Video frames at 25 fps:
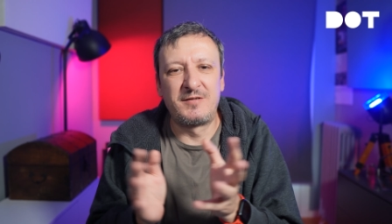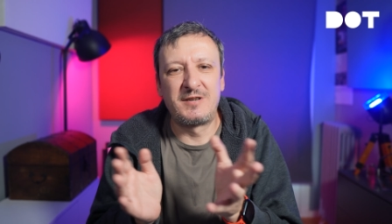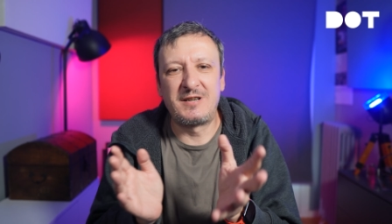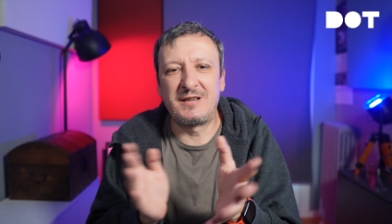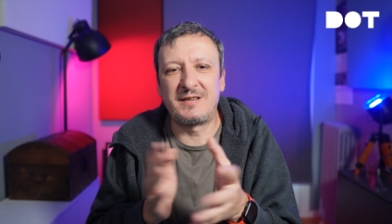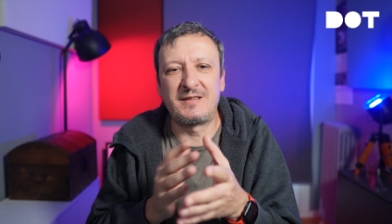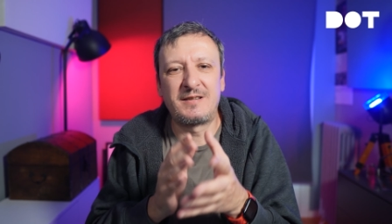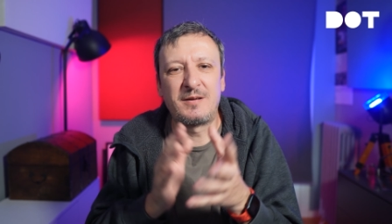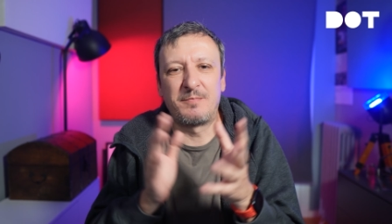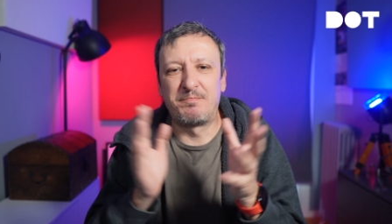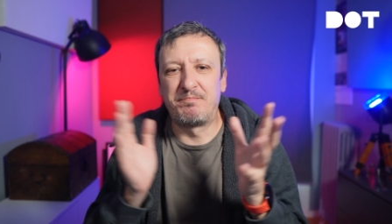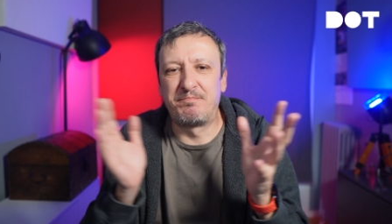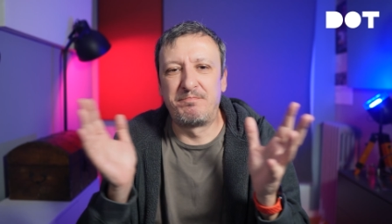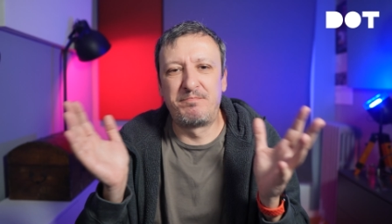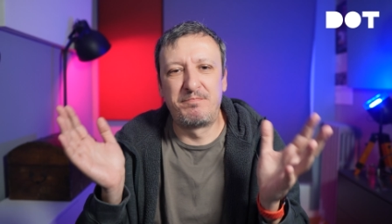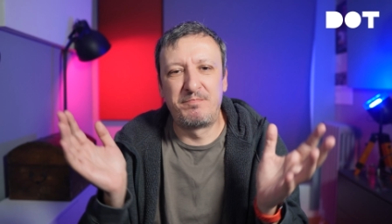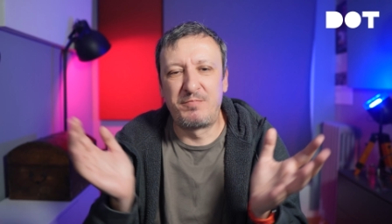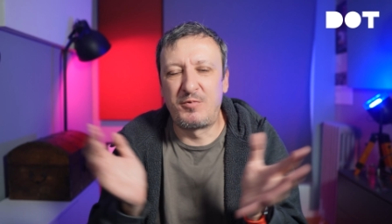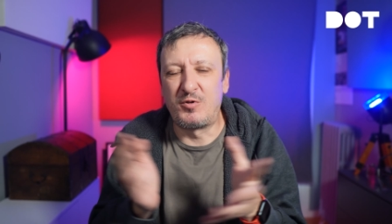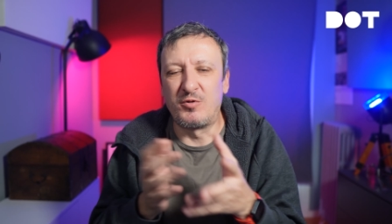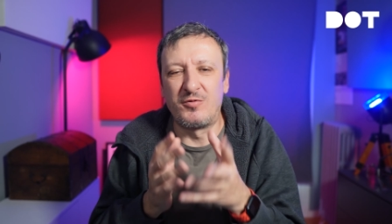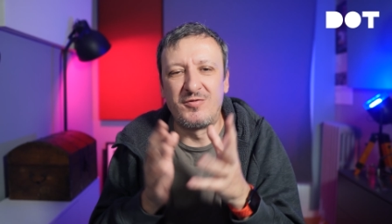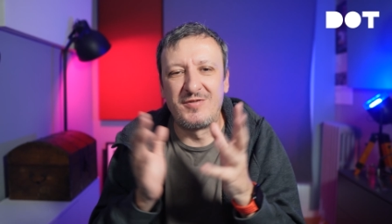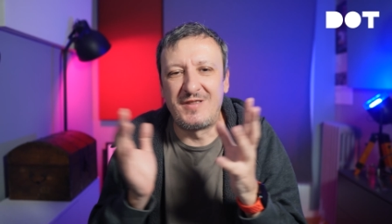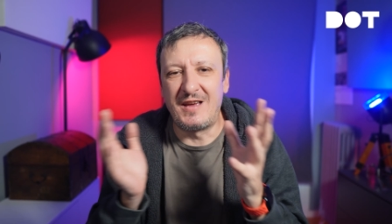just a
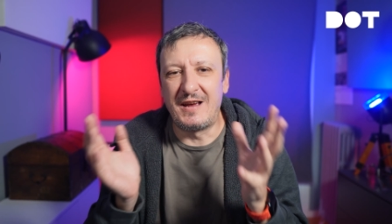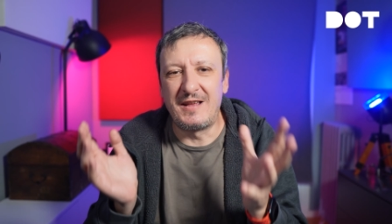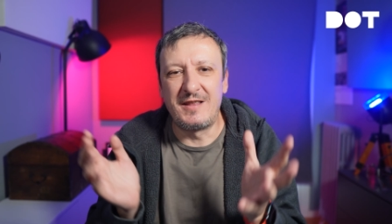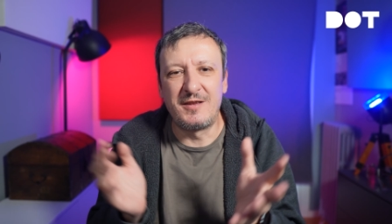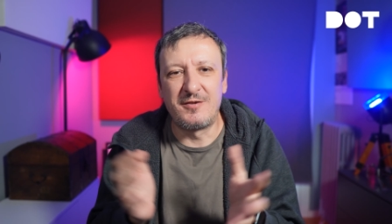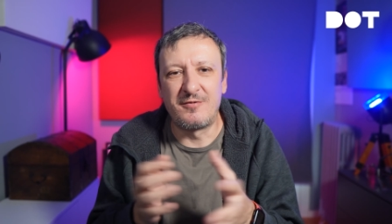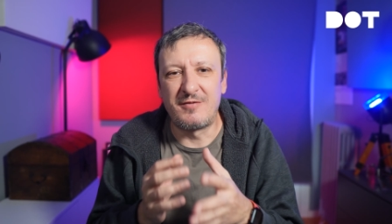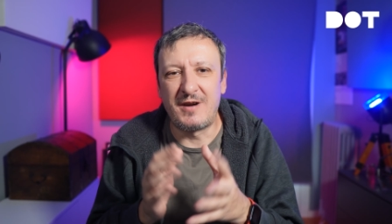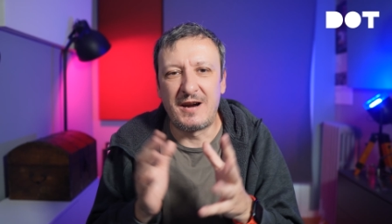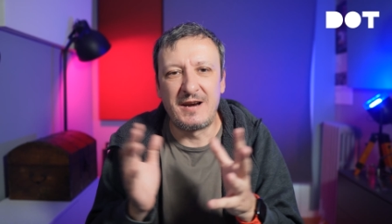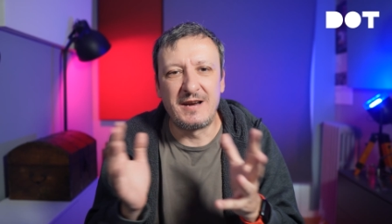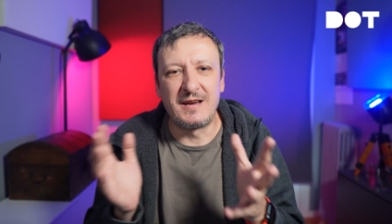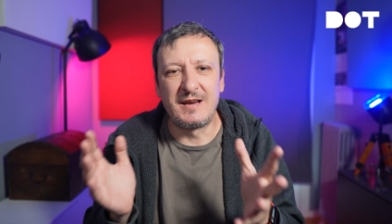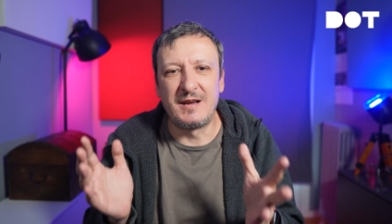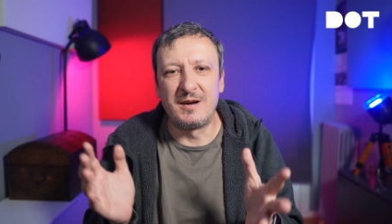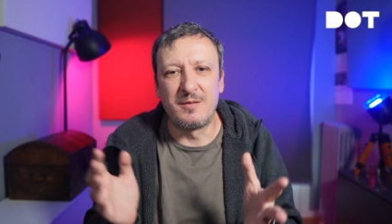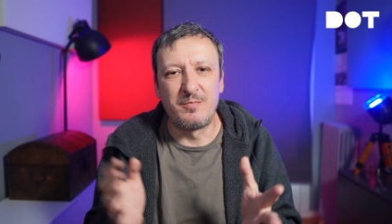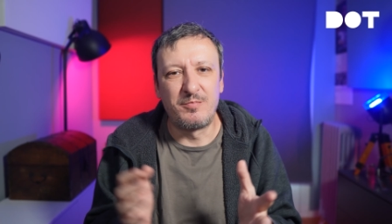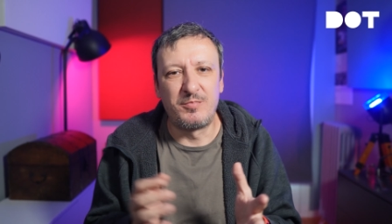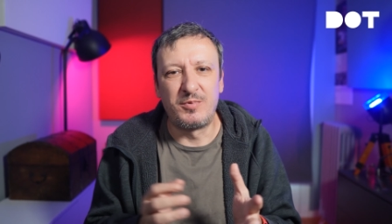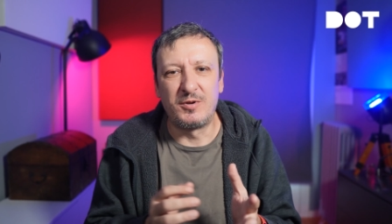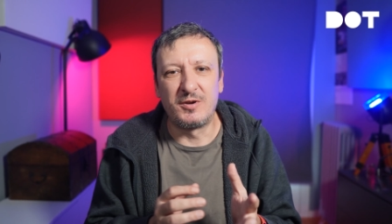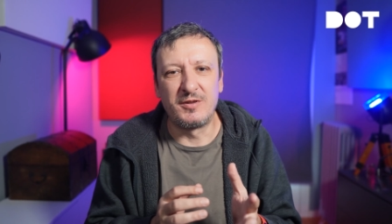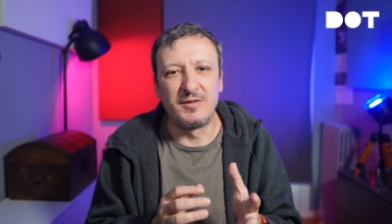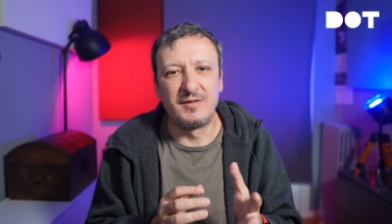container running in
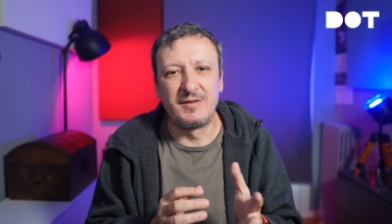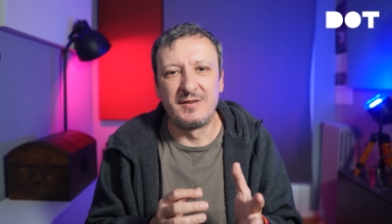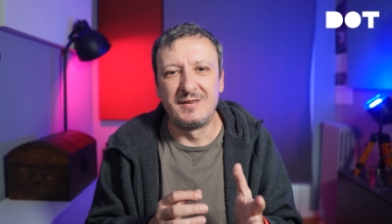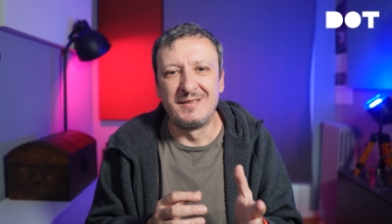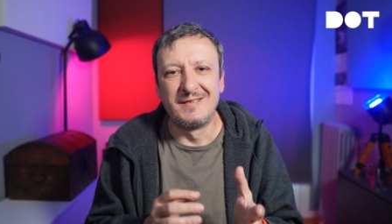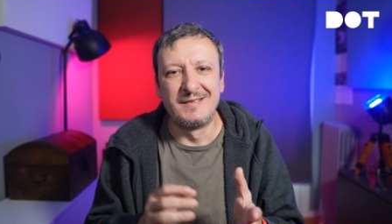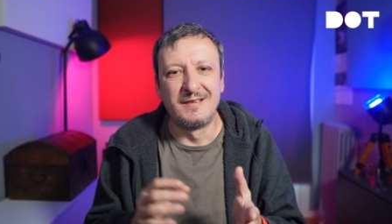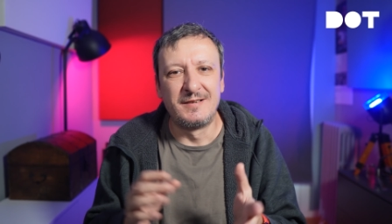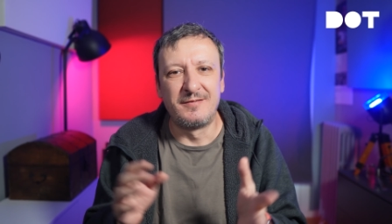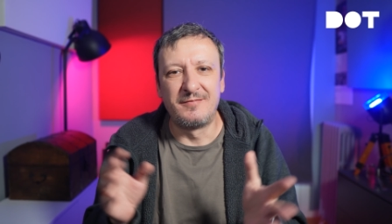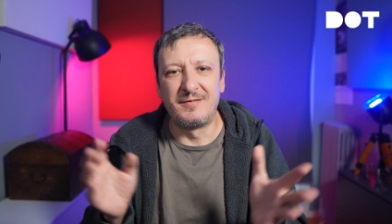a pod